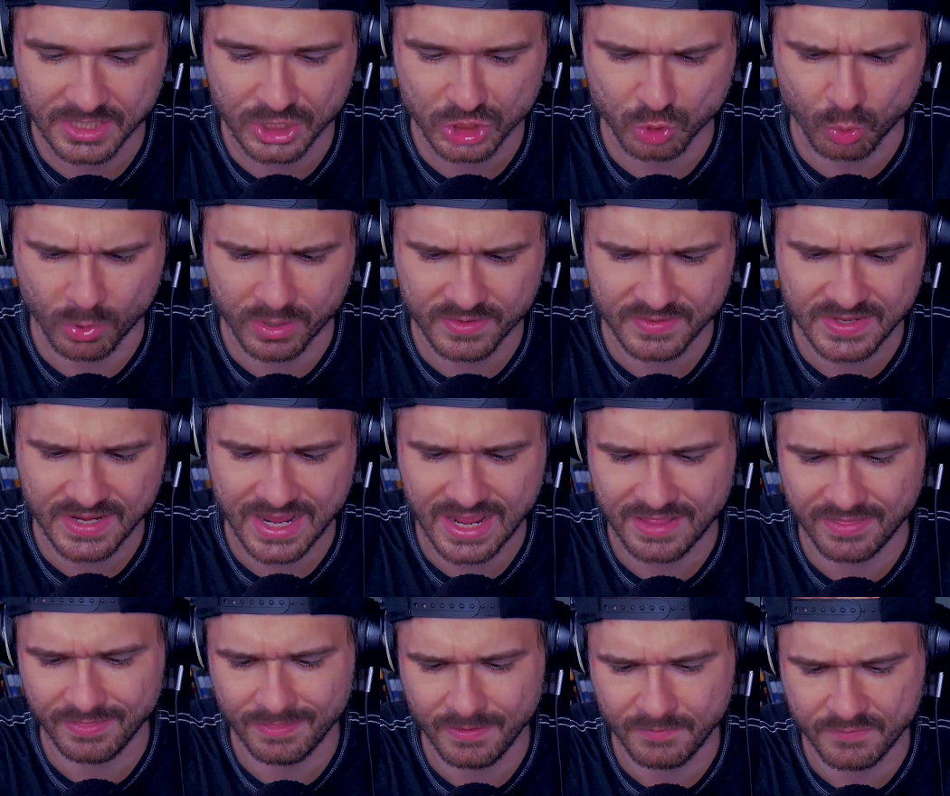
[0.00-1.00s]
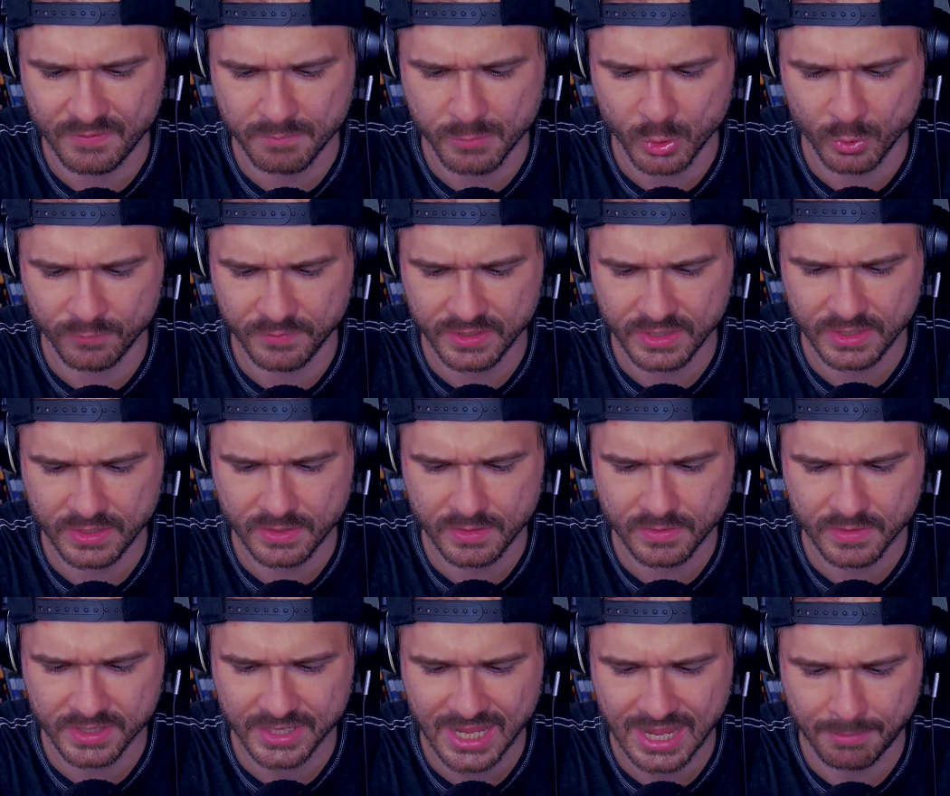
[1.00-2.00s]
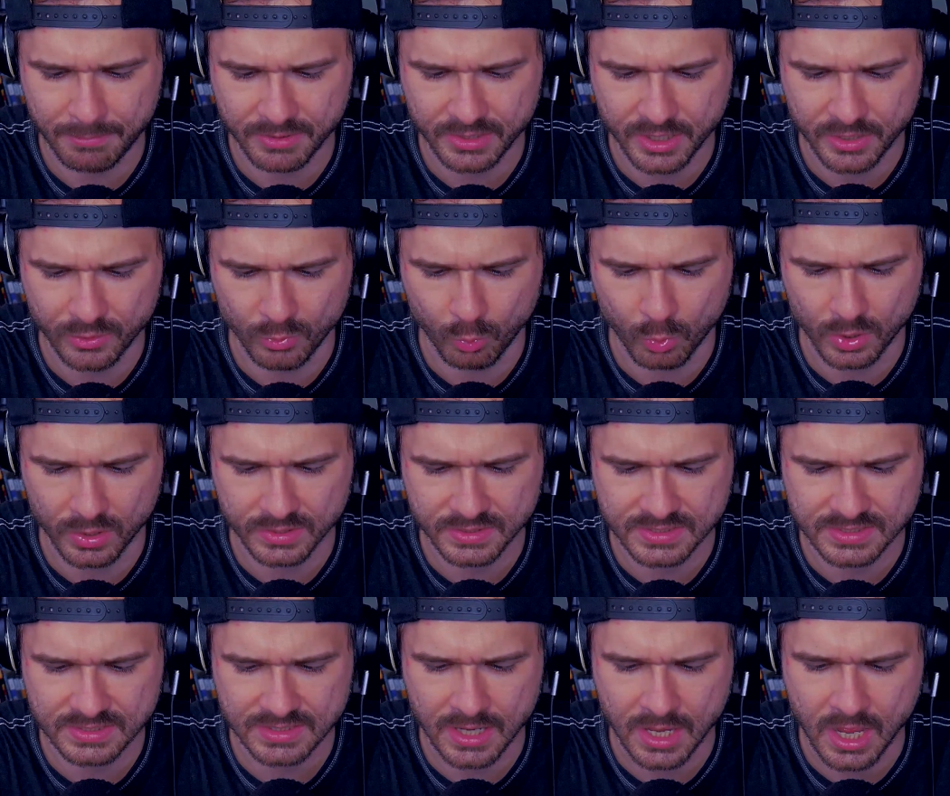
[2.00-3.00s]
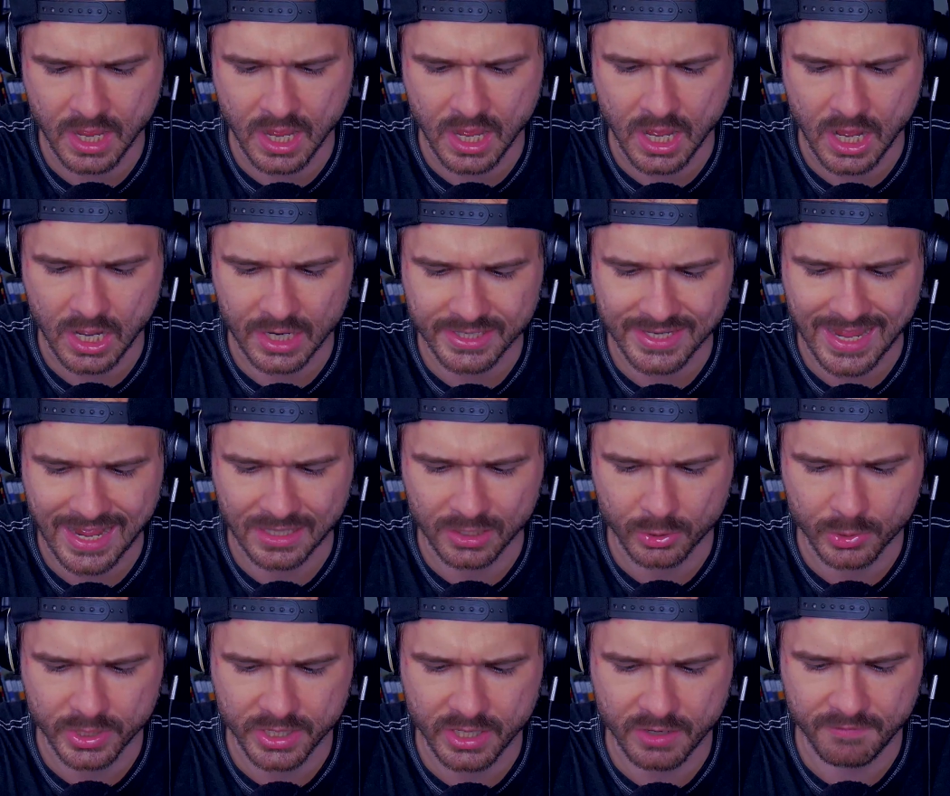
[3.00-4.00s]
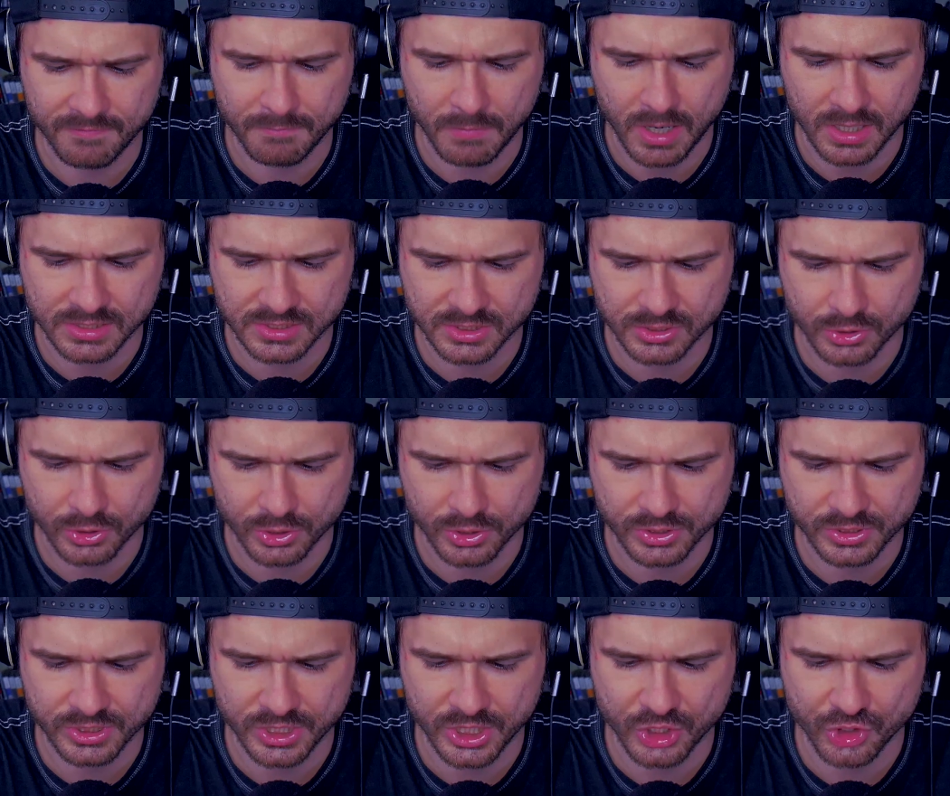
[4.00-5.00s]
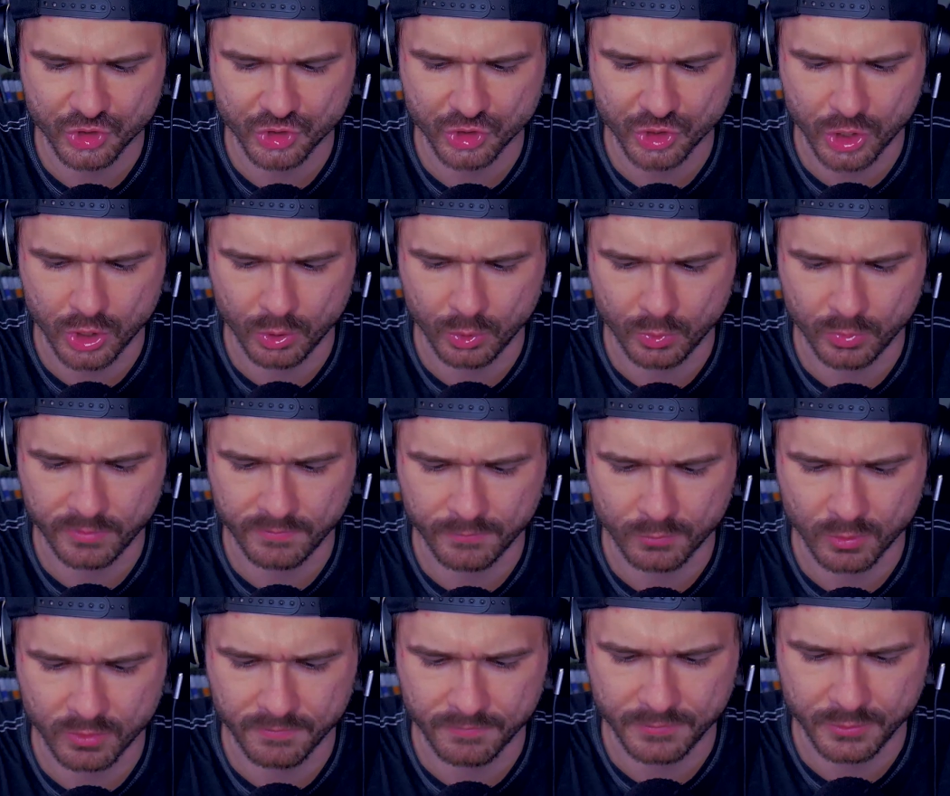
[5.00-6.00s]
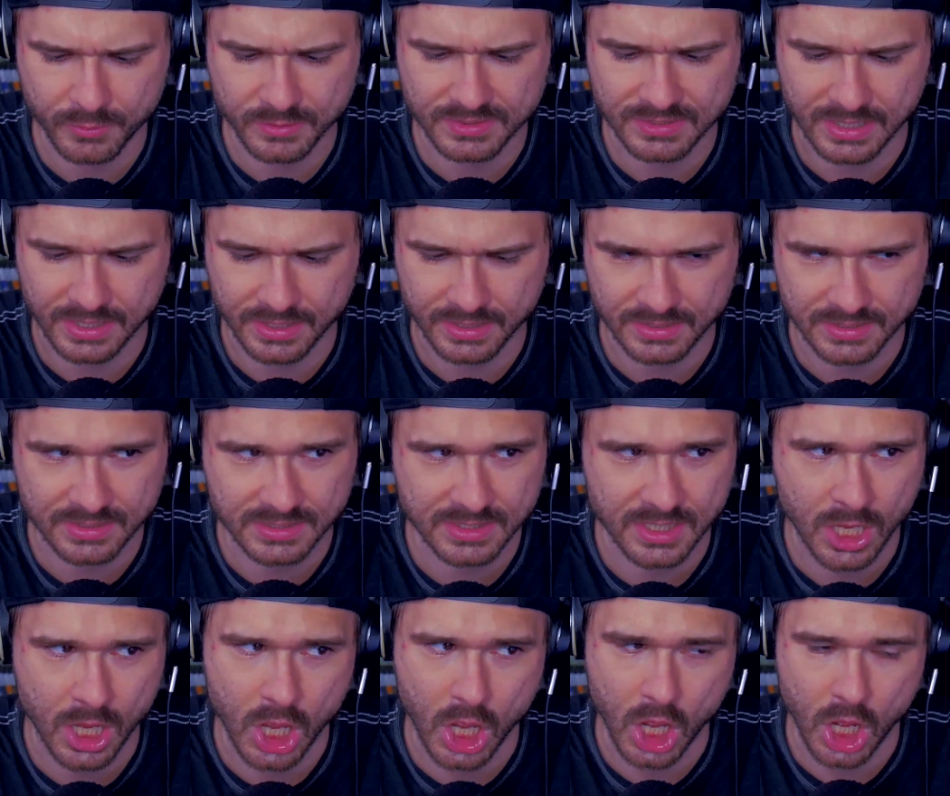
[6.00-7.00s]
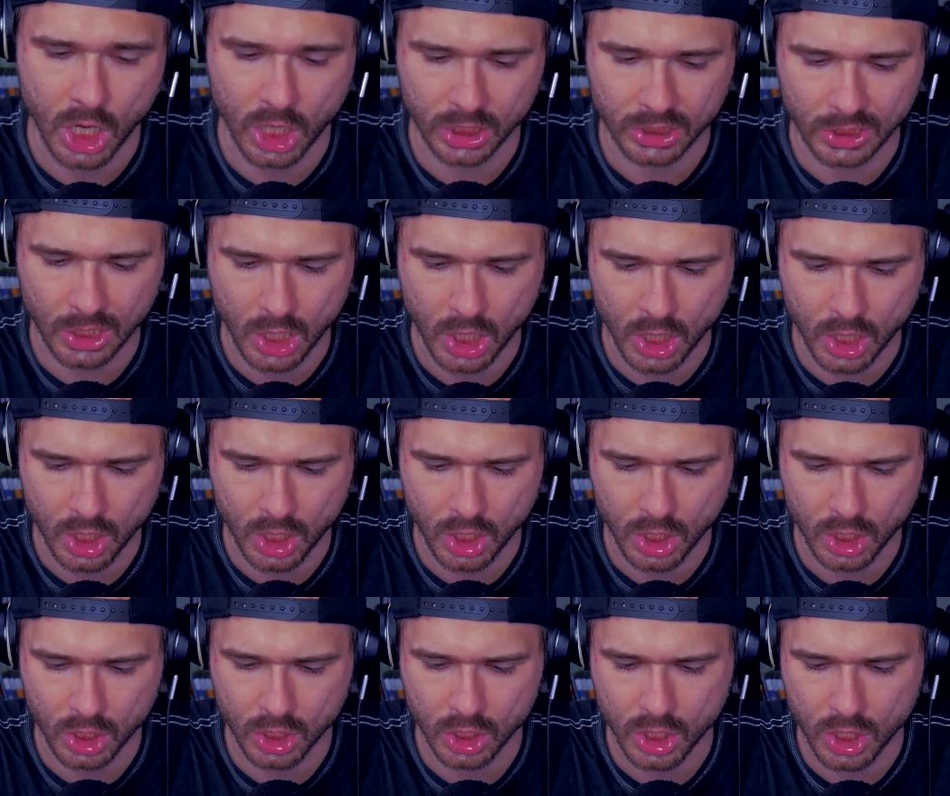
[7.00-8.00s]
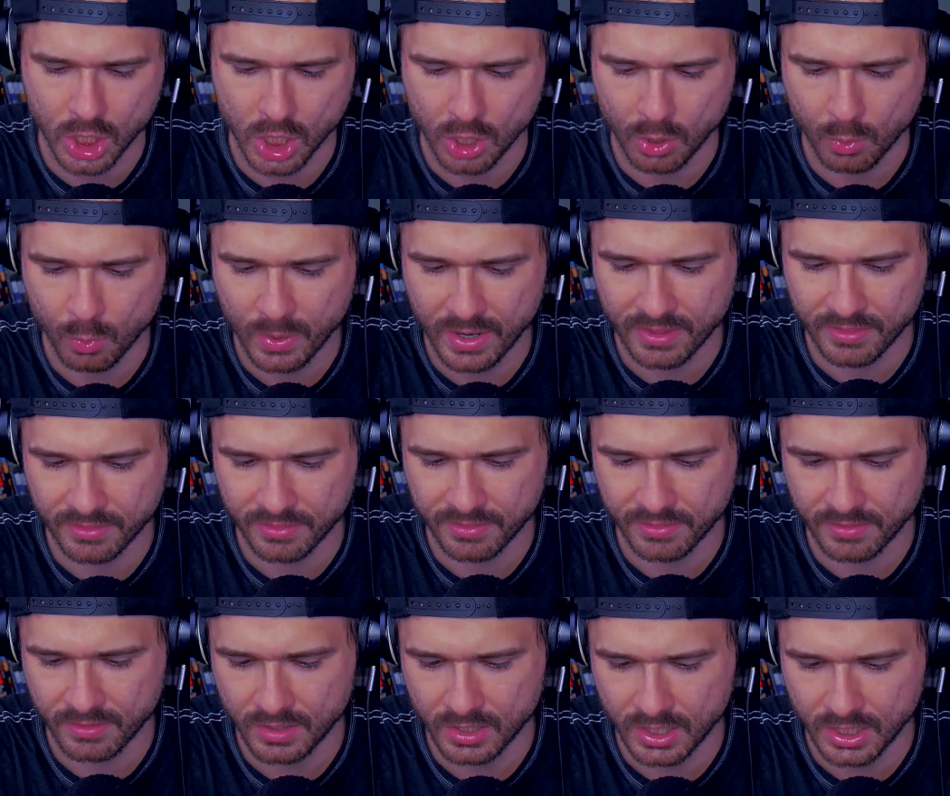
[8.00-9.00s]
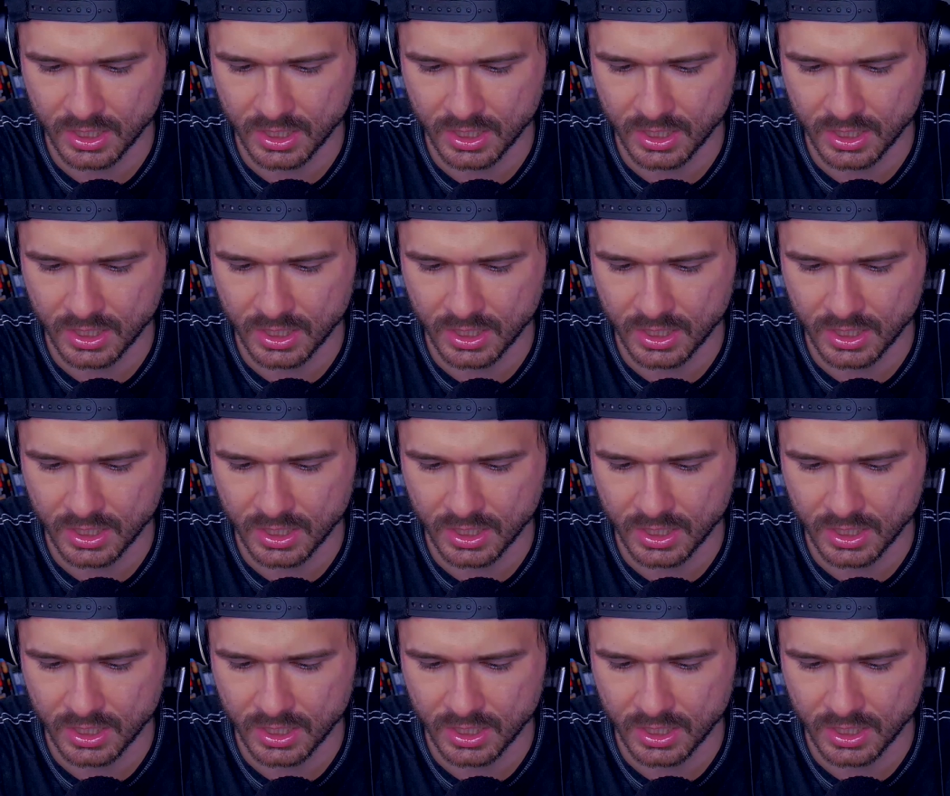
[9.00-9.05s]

Toward the end of the movie, The Cabin in the Woods, a gallery of monsters is shown for a few seconds, along with